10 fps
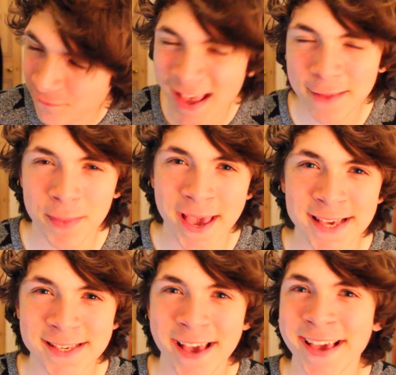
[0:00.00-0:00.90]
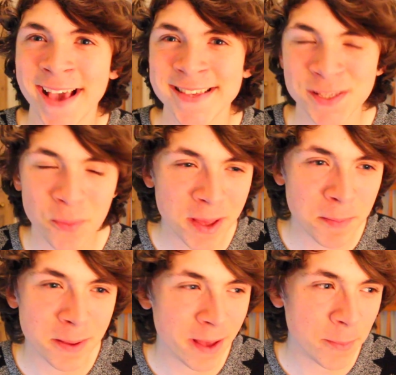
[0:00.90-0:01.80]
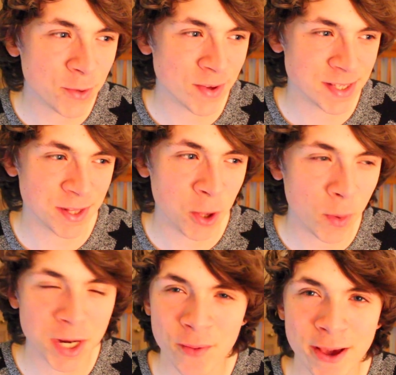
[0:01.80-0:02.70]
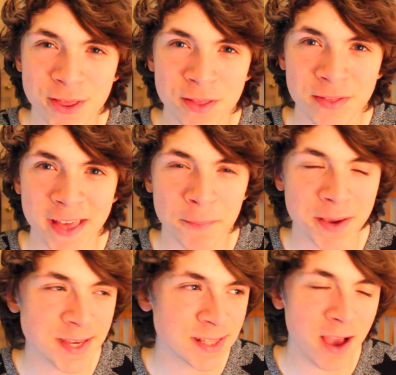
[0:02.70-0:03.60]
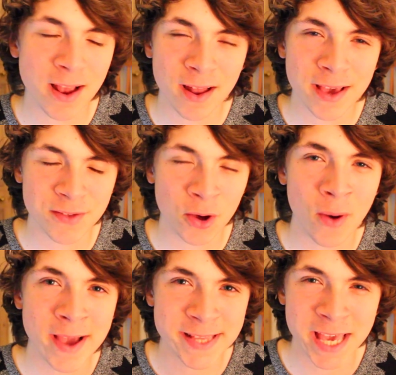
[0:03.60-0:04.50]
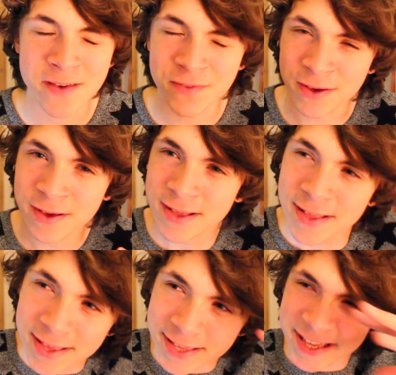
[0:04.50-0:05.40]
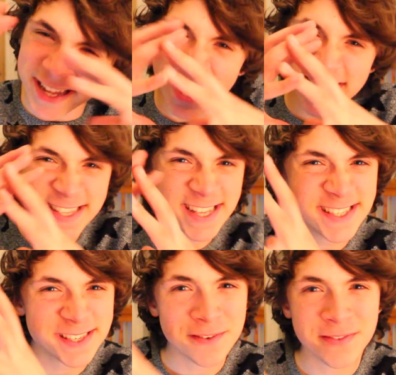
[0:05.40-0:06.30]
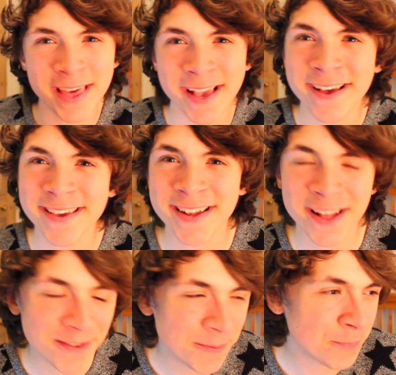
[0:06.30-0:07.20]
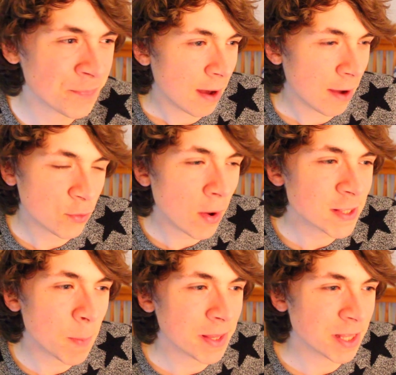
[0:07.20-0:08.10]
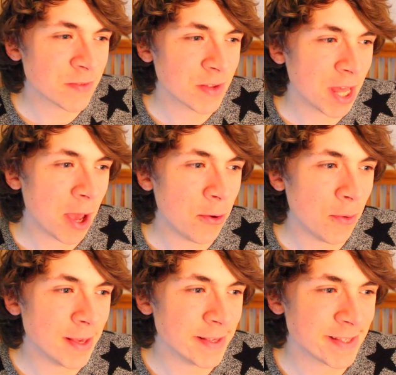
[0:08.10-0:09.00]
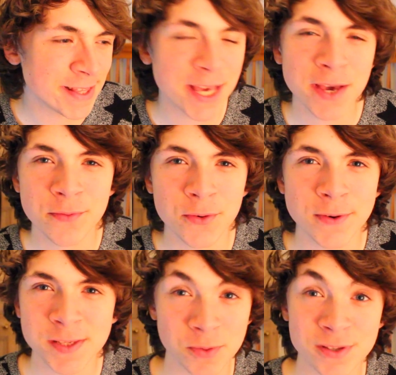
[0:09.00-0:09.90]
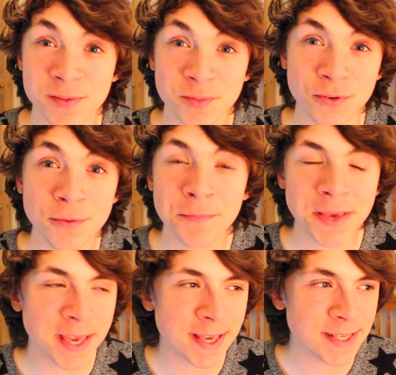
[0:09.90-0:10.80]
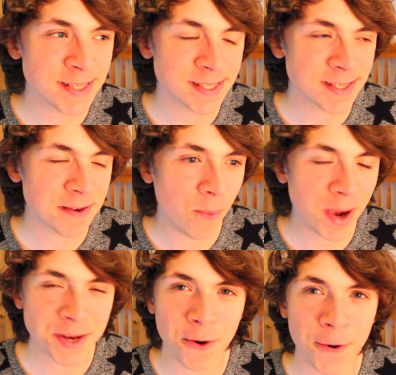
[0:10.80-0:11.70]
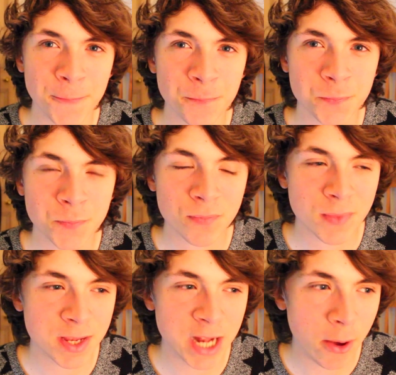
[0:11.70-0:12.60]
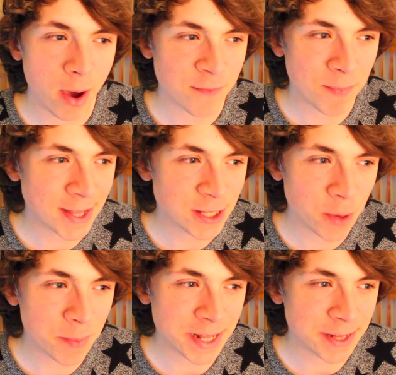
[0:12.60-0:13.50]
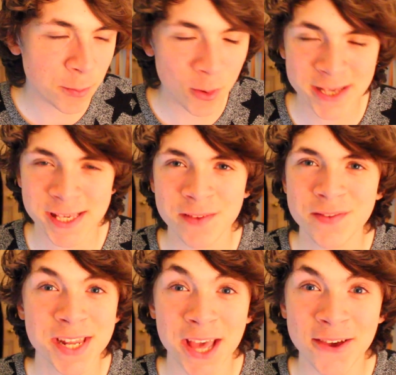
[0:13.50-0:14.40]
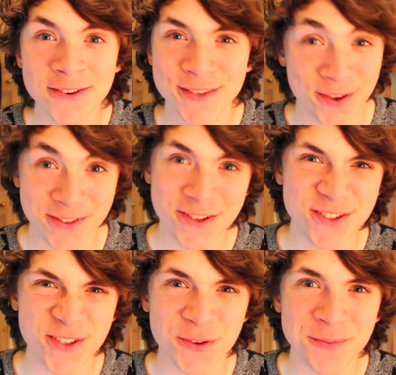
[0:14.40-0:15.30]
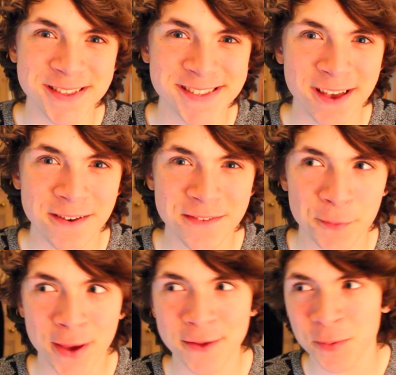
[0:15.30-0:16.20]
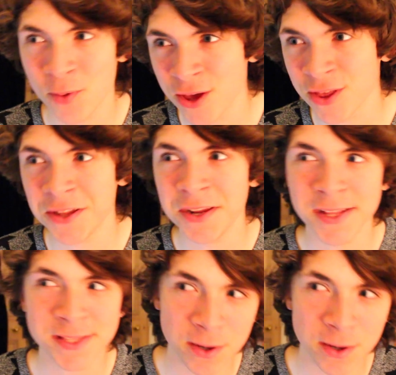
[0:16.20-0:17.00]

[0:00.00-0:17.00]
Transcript: fan base I guess it's why I'm, I'm interested in the whole One Direction thing because I like the whole idea of a connected sort of thing you know I've tried to make this video as cheerful as possible because why not you know, I've made so many depressing videos on YouTube and stuff about depression and